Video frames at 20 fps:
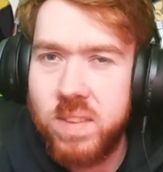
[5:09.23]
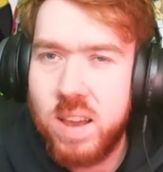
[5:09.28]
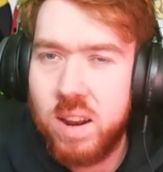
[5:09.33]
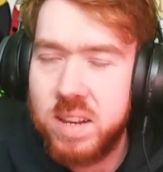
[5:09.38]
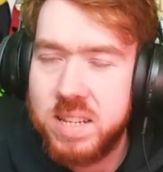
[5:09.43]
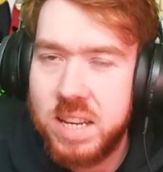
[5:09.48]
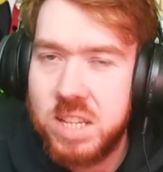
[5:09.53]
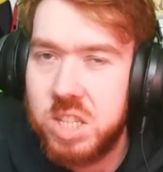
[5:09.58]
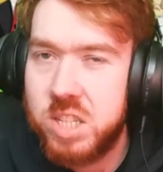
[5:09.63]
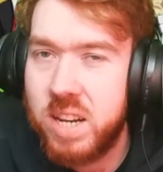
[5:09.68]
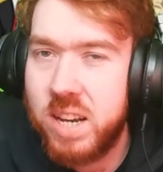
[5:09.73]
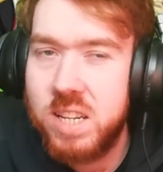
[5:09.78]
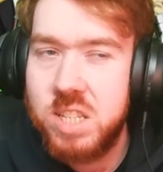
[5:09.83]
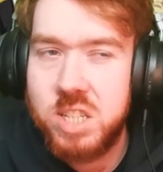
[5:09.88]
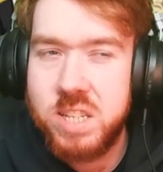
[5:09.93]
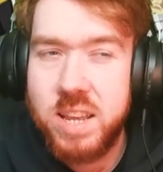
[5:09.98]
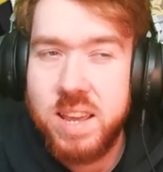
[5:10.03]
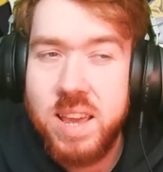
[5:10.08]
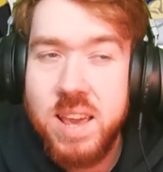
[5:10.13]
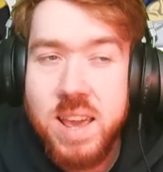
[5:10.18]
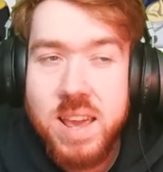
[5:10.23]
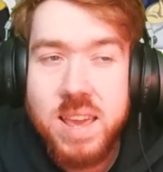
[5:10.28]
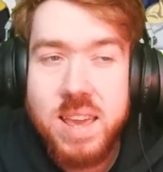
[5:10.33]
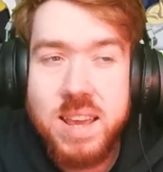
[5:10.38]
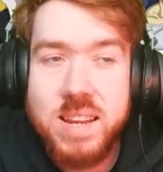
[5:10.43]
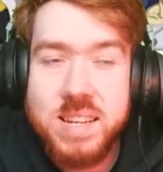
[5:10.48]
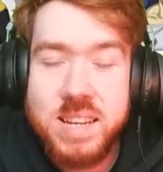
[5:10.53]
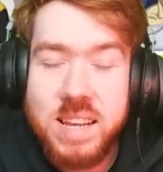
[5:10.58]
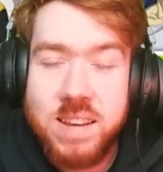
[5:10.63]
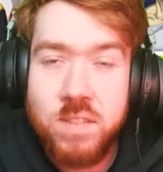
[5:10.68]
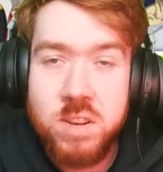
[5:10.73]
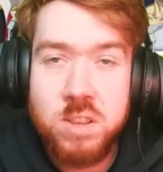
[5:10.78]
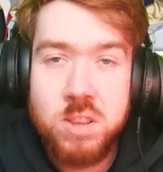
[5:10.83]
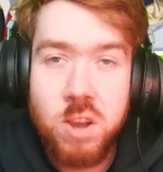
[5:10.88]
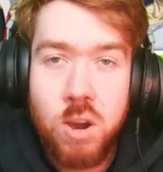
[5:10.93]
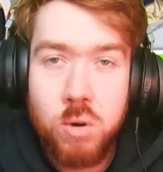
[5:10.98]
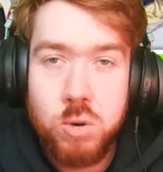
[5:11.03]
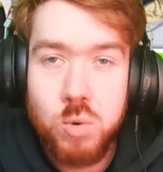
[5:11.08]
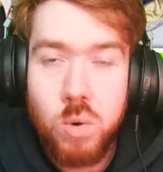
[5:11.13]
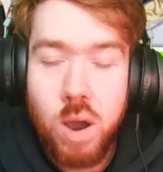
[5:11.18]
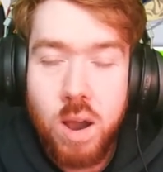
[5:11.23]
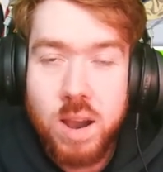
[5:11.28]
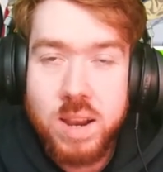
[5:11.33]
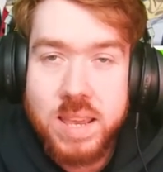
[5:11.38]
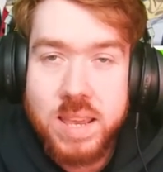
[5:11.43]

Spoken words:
unless they changed it, is even though you are